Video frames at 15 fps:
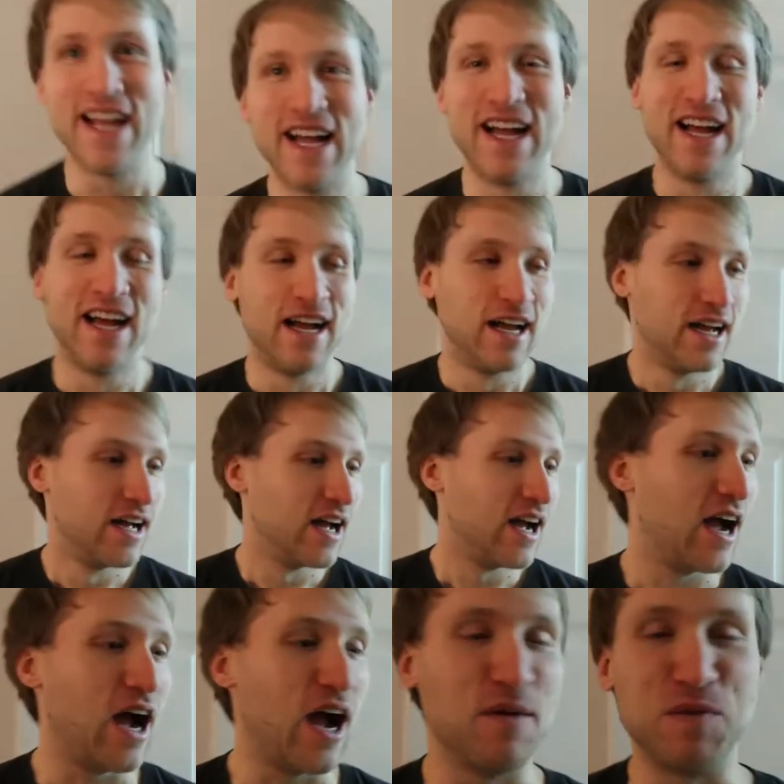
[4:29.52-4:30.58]
the fuck are you
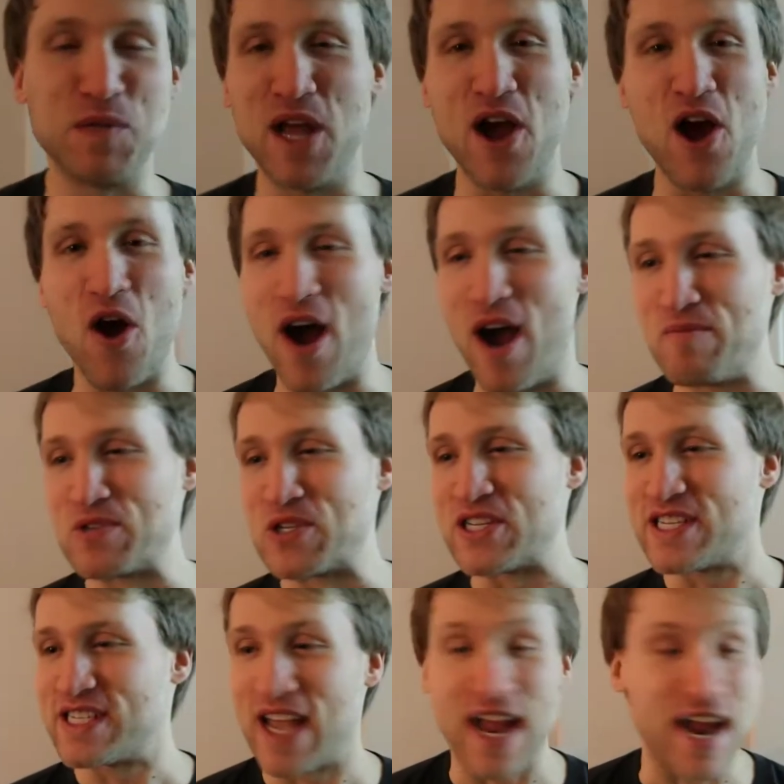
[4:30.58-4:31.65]
trying to imply? I'm, no, I'm
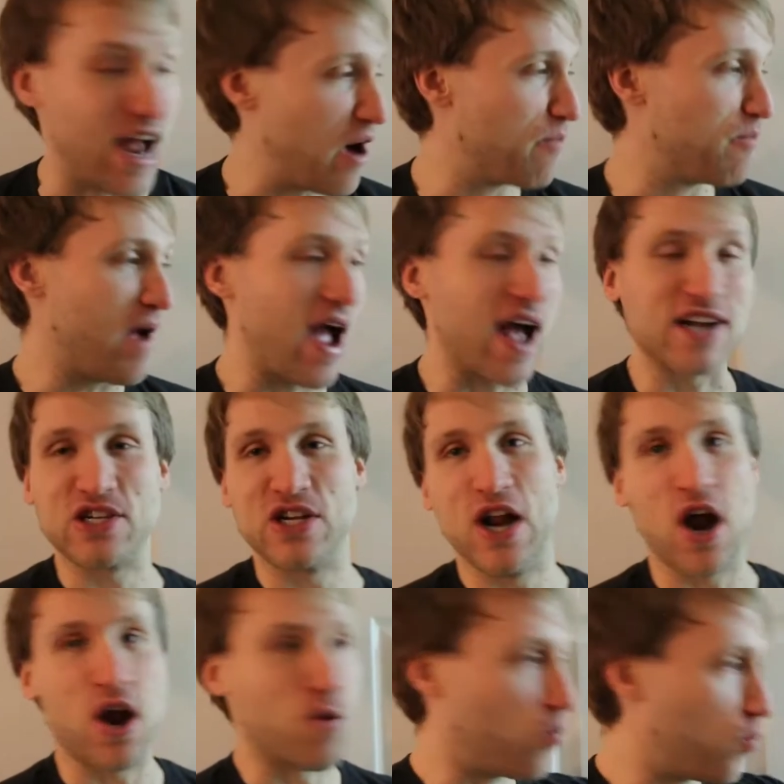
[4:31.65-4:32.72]
just saying. Uh, Ashley
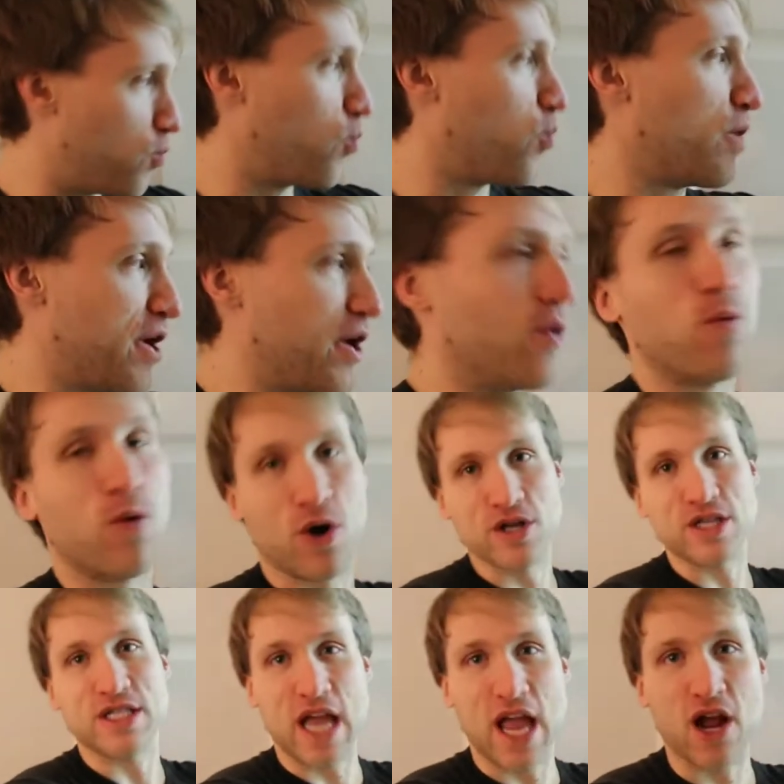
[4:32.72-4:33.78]
and I, we
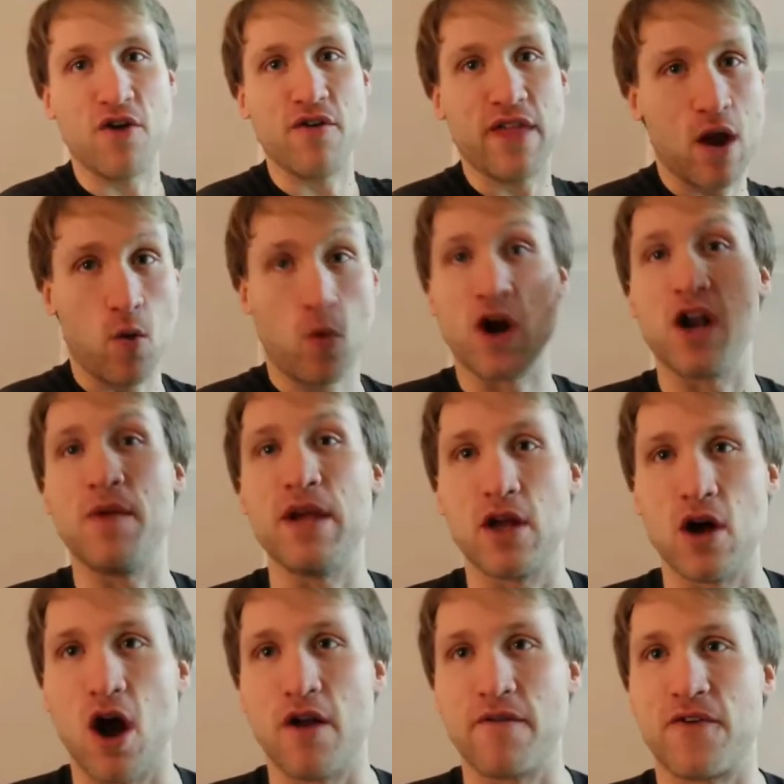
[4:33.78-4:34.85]
were staying over there. We're gonna be
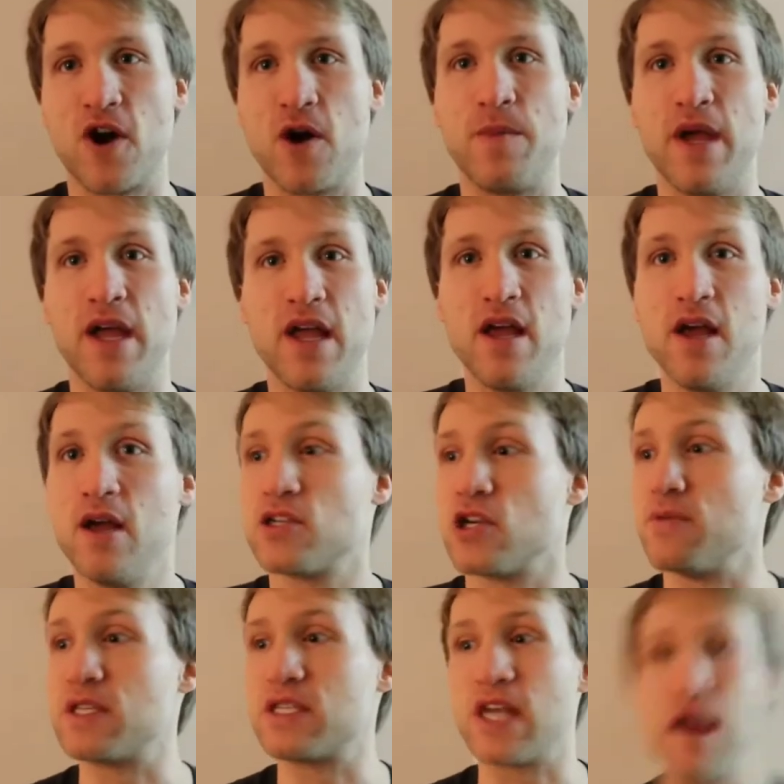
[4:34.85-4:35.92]
gone for a bit, so I'm